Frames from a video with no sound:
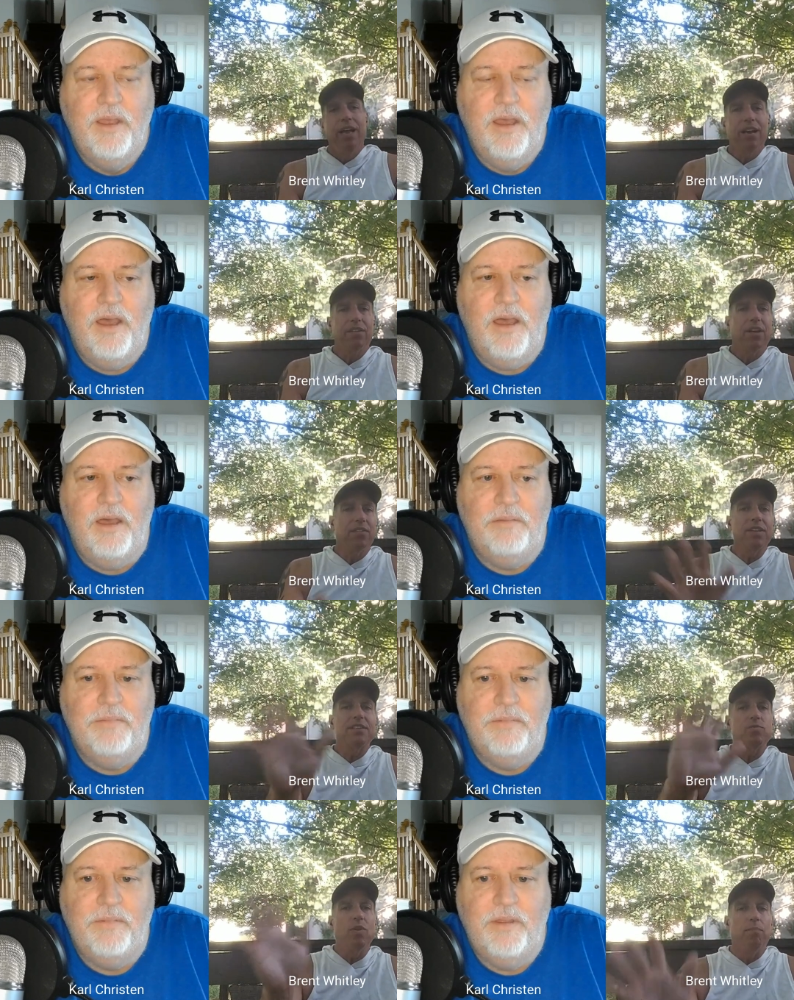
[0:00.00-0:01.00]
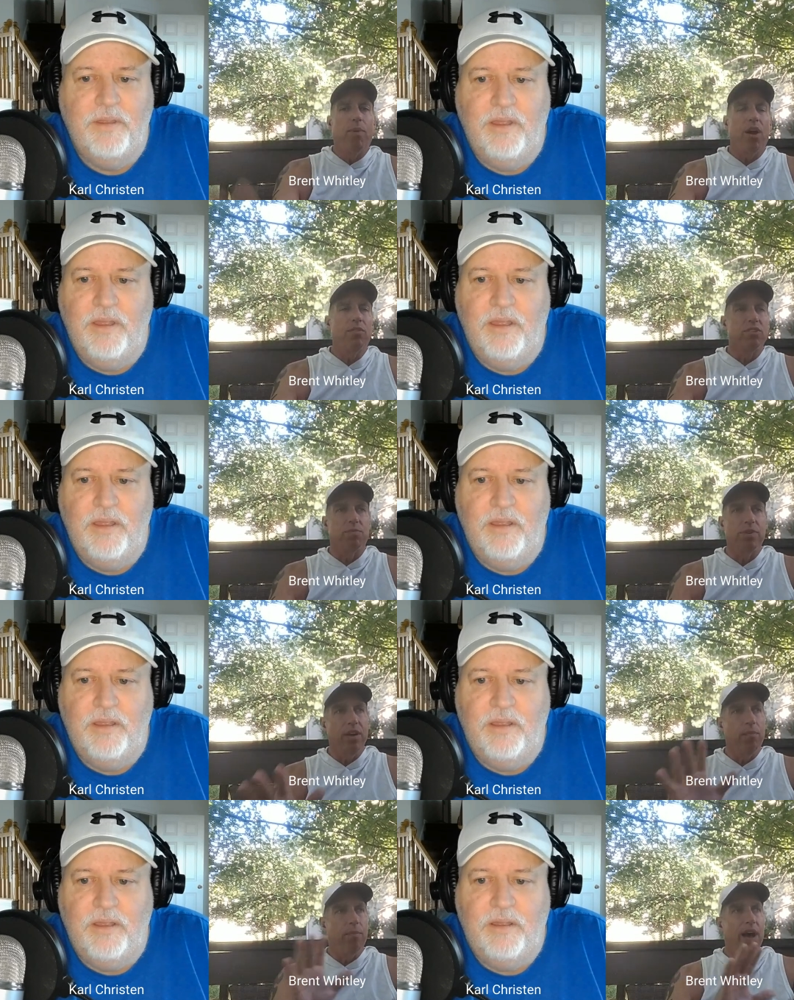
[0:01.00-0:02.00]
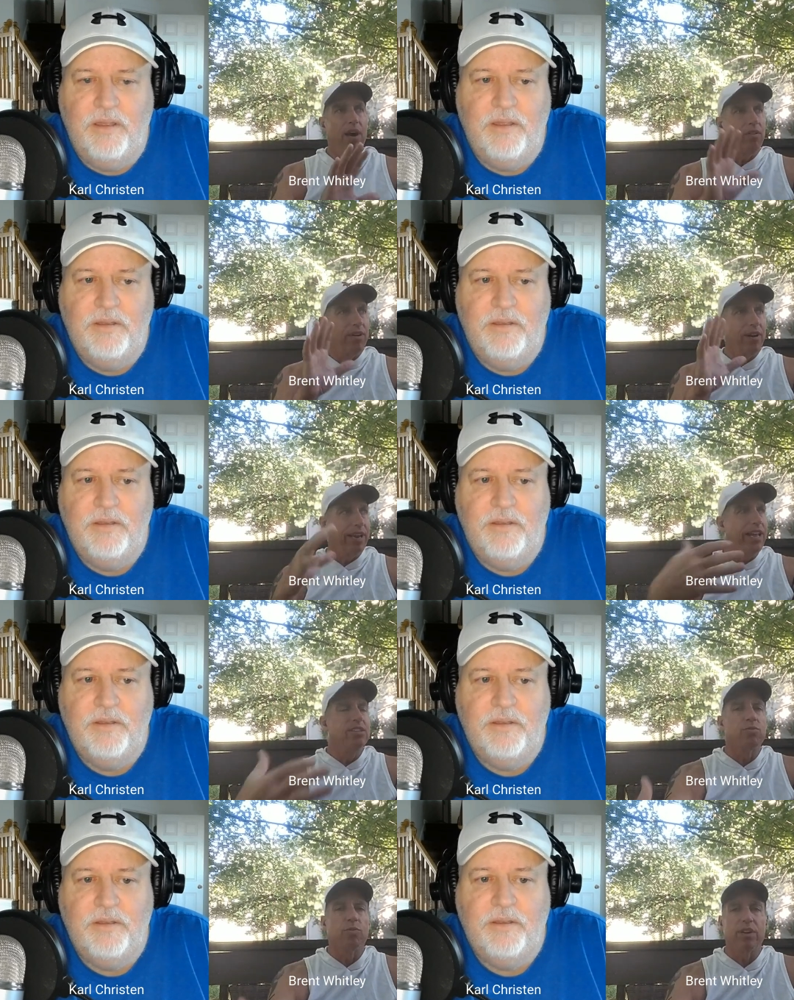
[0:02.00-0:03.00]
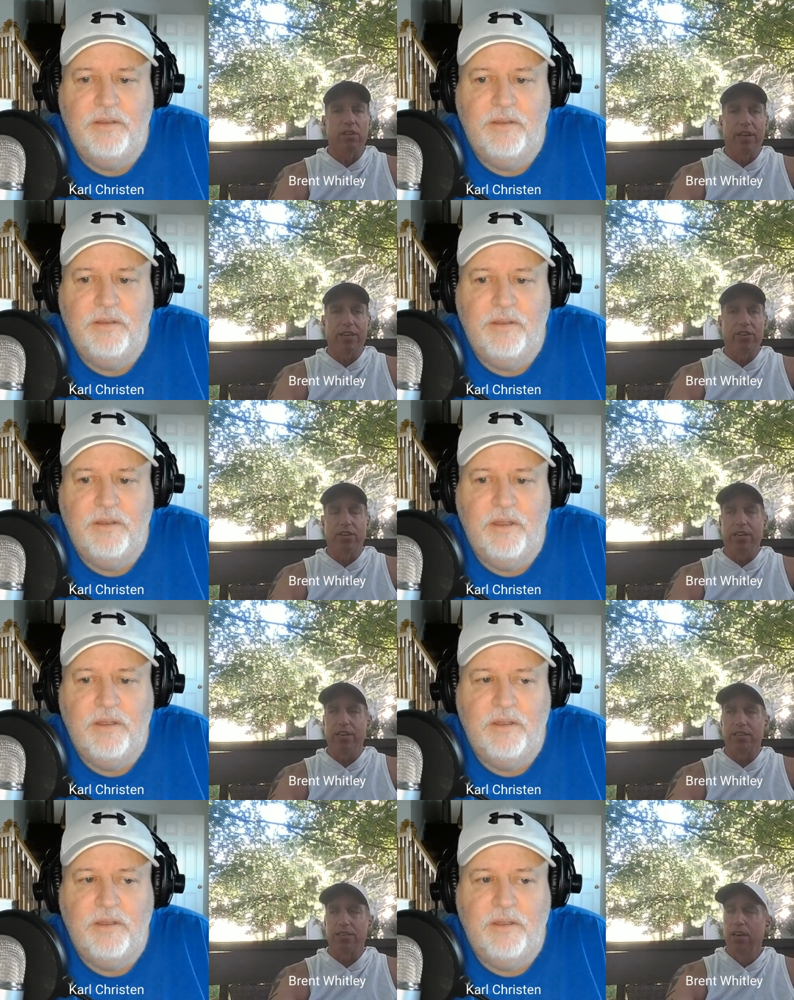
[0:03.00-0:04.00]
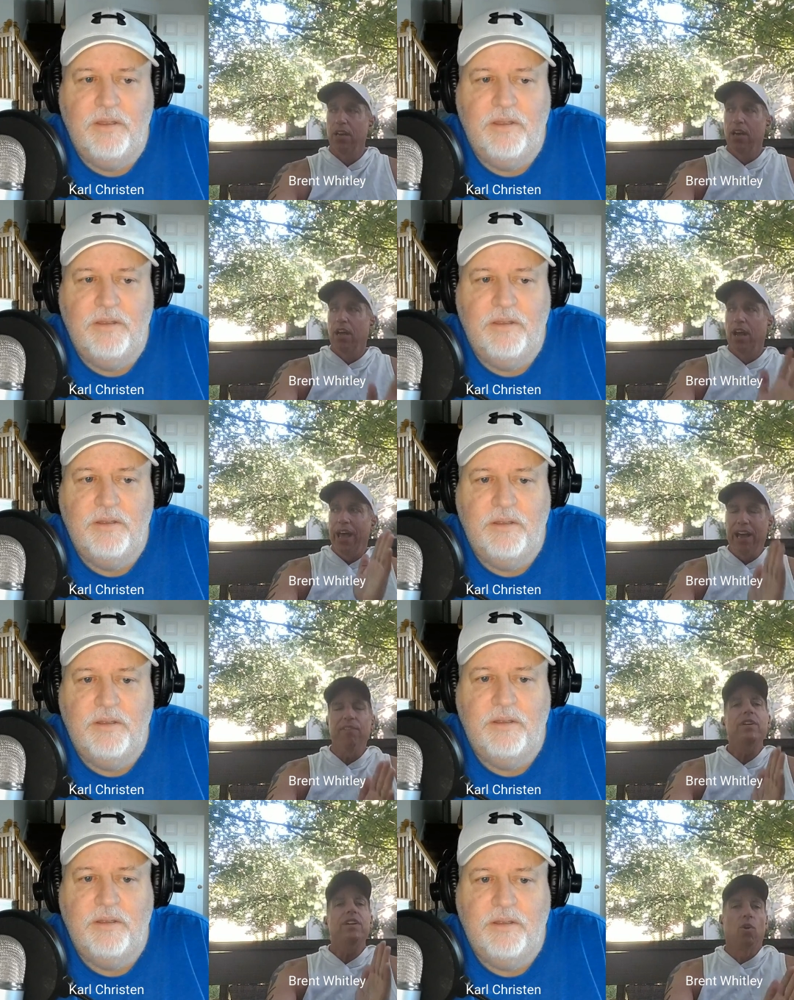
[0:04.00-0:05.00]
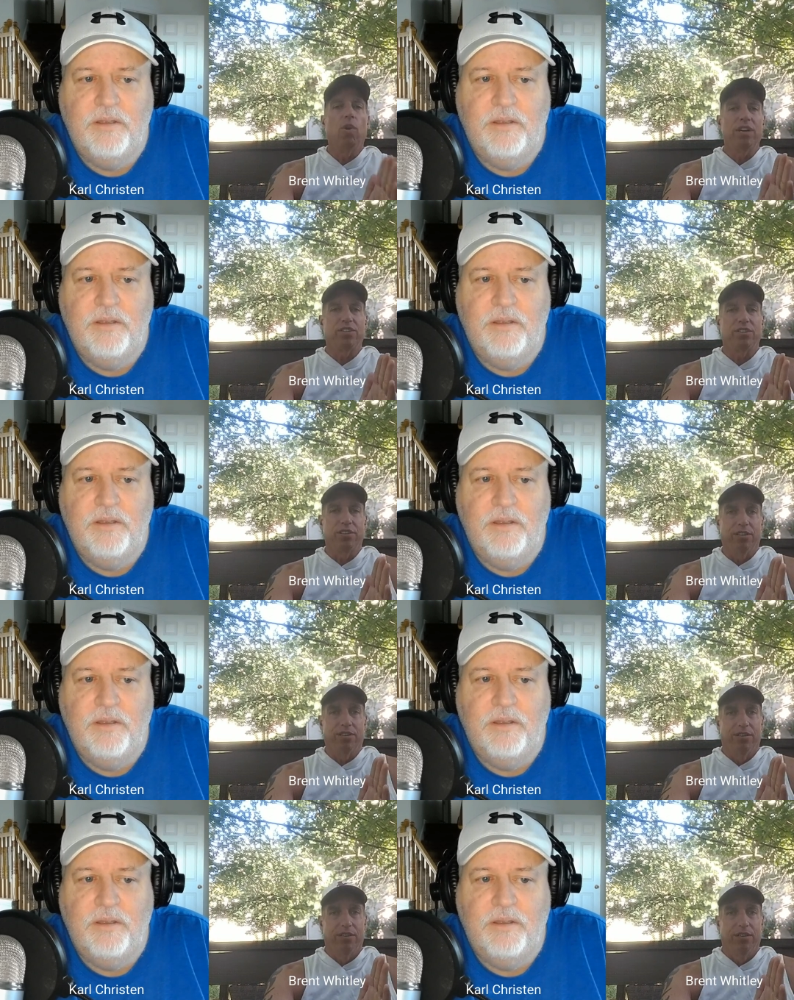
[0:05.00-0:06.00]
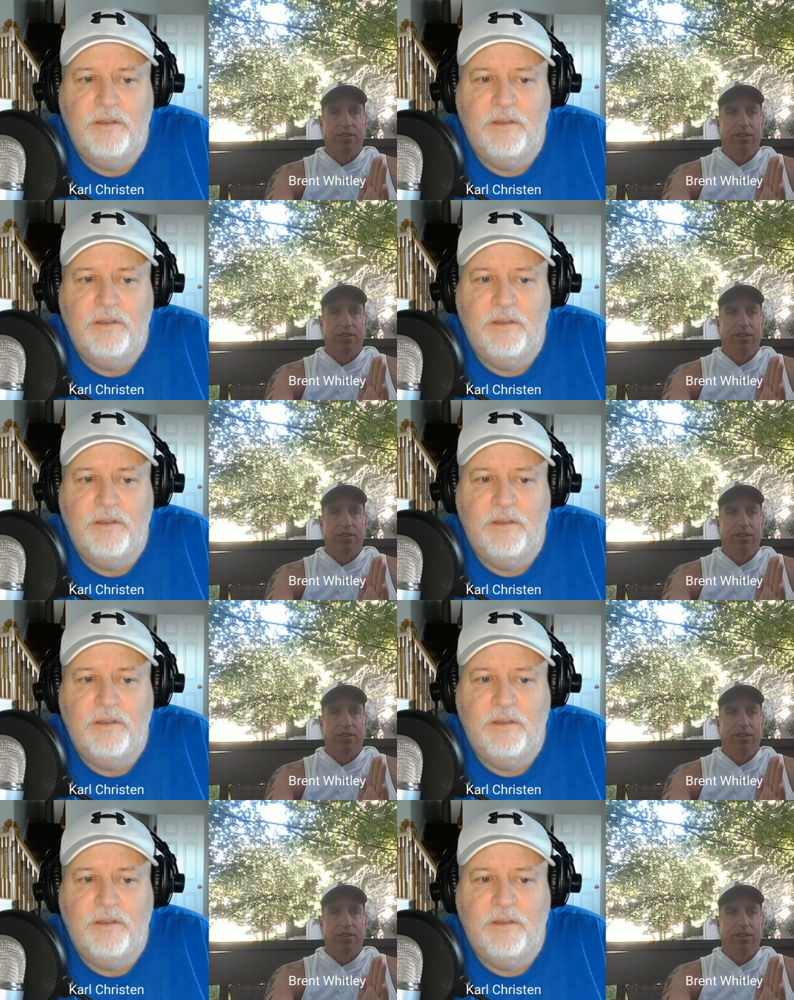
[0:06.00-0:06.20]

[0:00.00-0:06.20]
Speaker 1: Okay. Oh, um, this is what bothers me about his reelection is every question.